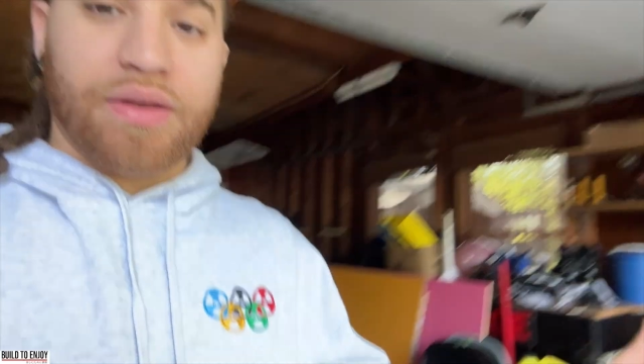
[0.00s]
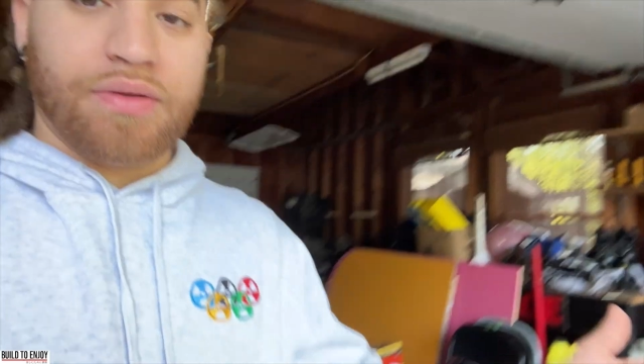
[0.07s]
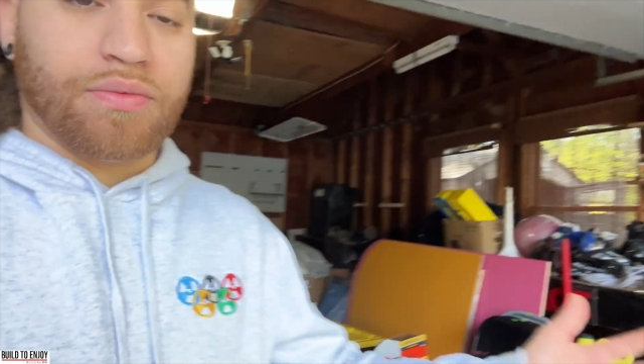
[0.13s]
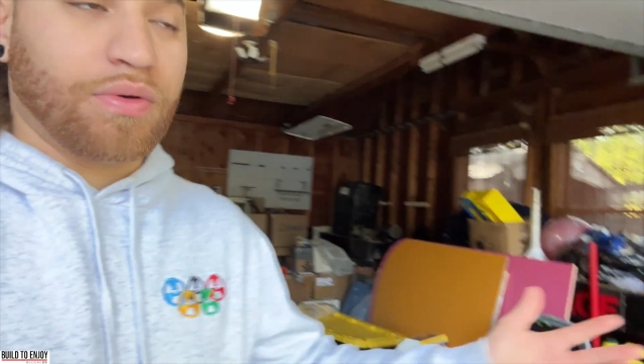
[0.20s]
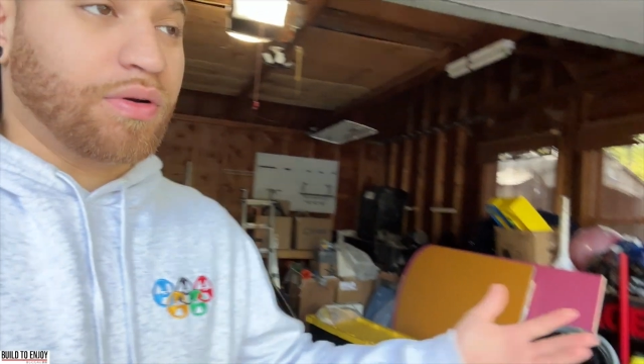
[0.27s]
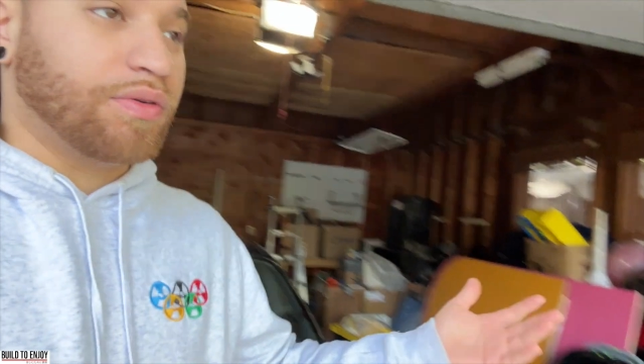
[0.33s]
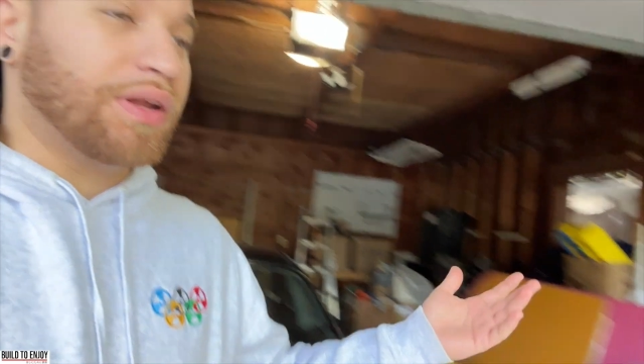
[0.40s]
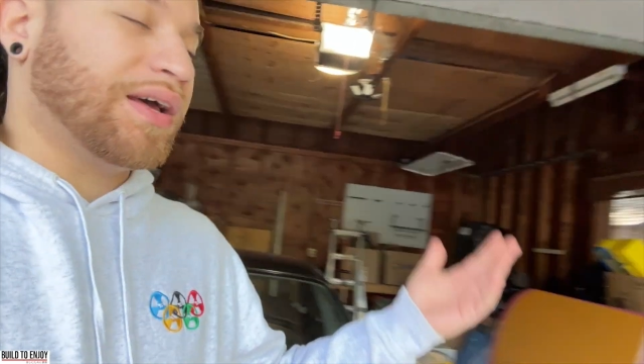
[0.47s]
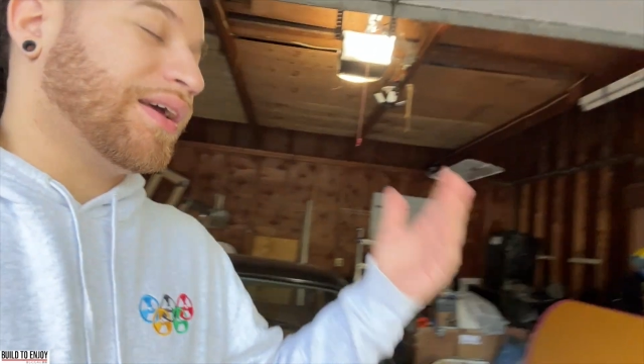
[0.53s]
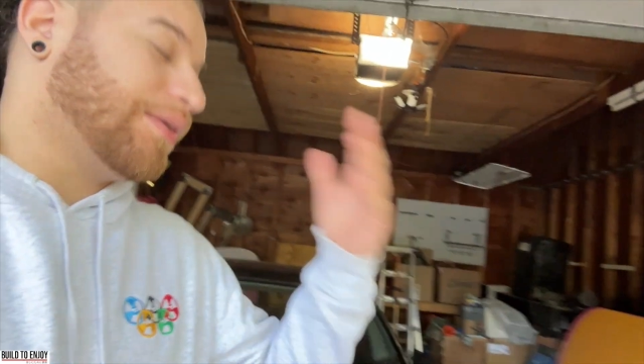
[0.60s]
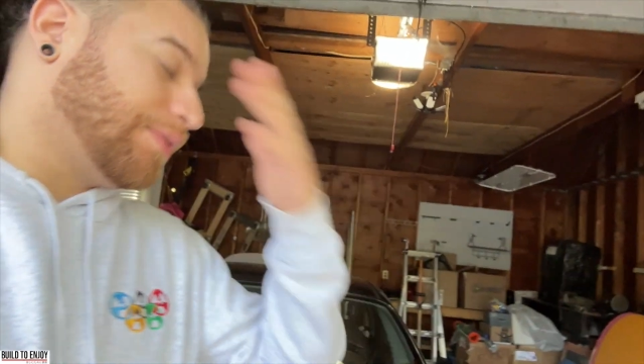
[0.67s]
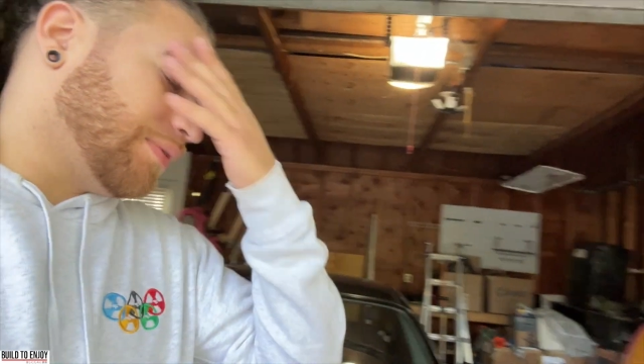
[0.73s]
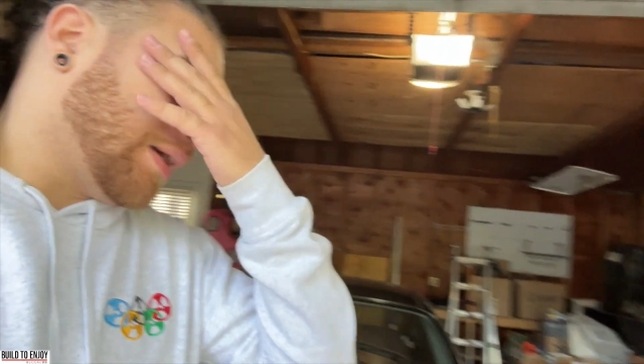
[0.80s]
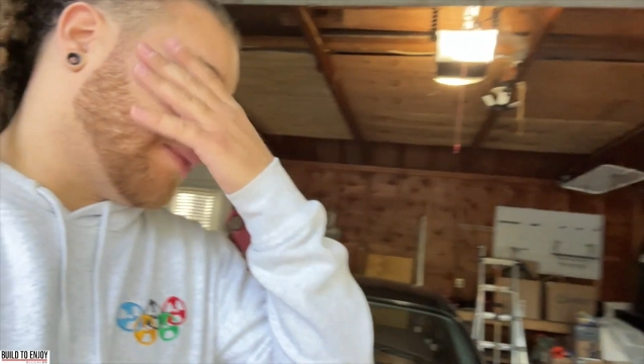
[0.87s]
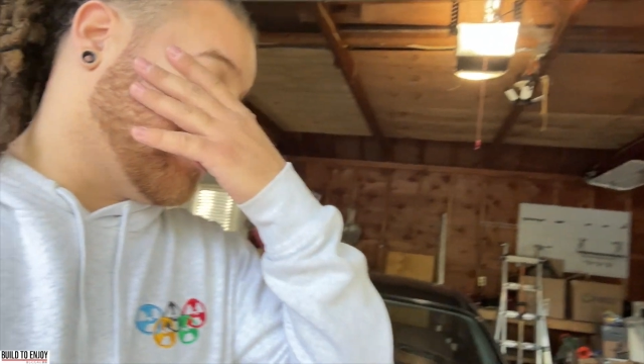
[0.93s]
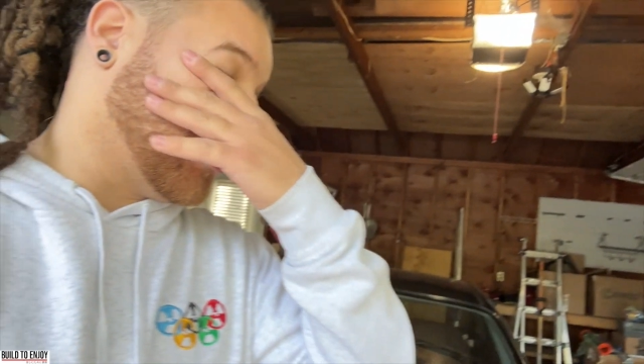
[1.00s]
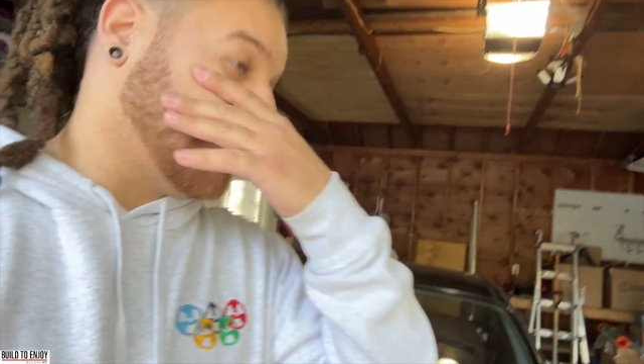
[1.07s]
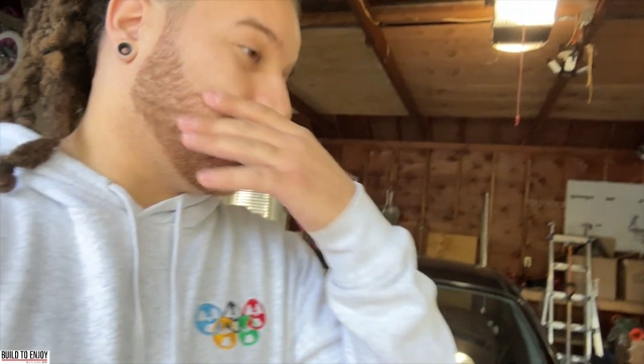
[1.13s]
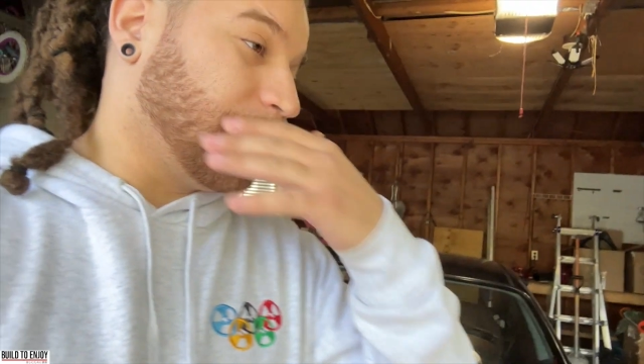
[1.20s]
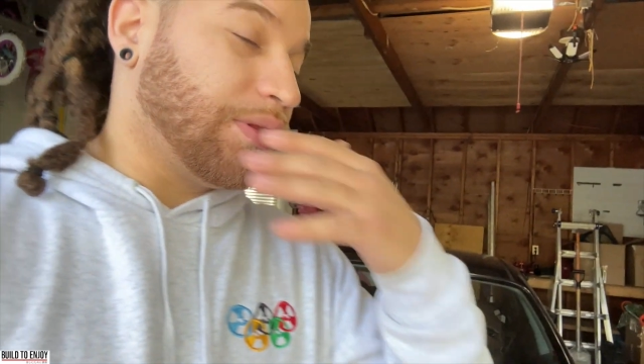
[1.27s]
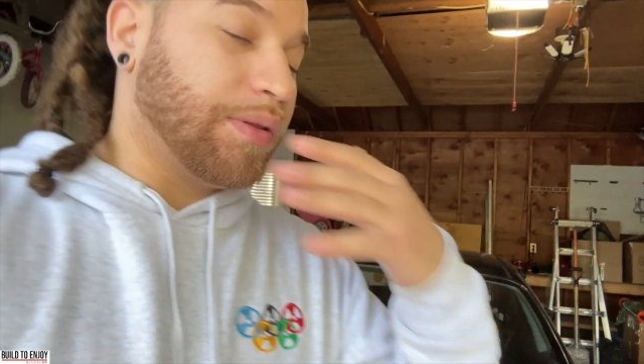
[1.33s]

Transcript: Well, not got made, but the